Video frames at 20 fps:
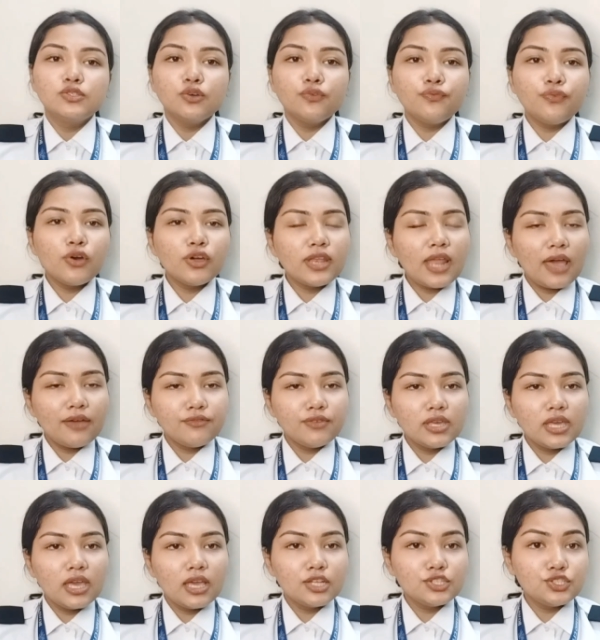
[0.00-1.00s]
So for
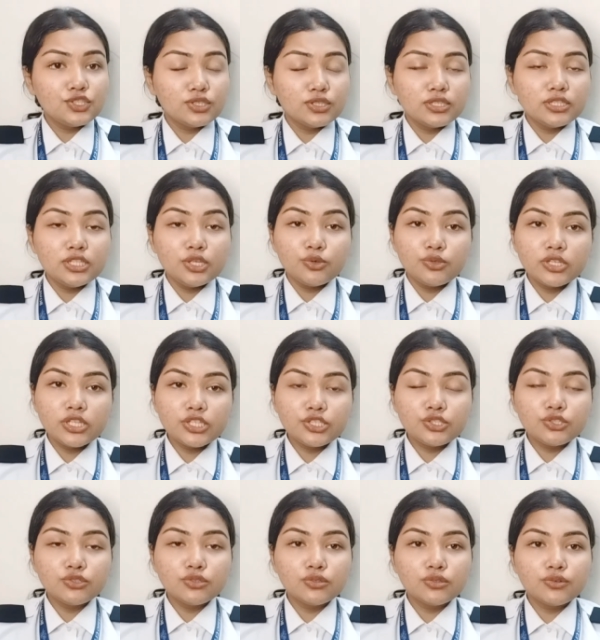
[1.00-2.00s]
navigation, you need
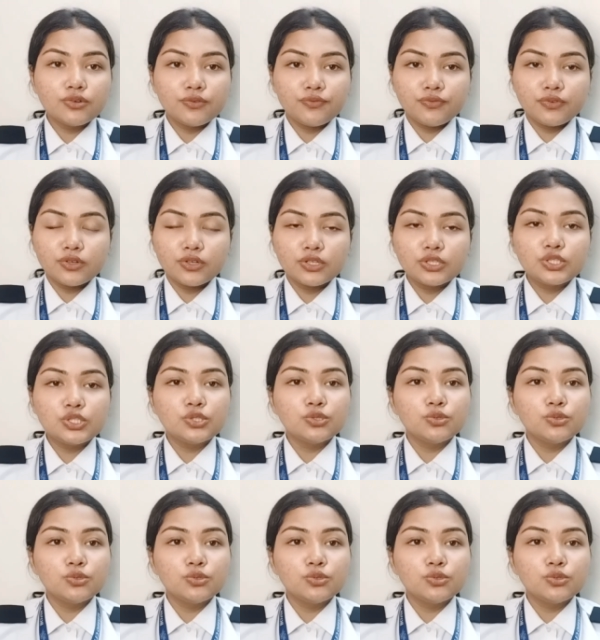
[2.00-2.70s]
to refer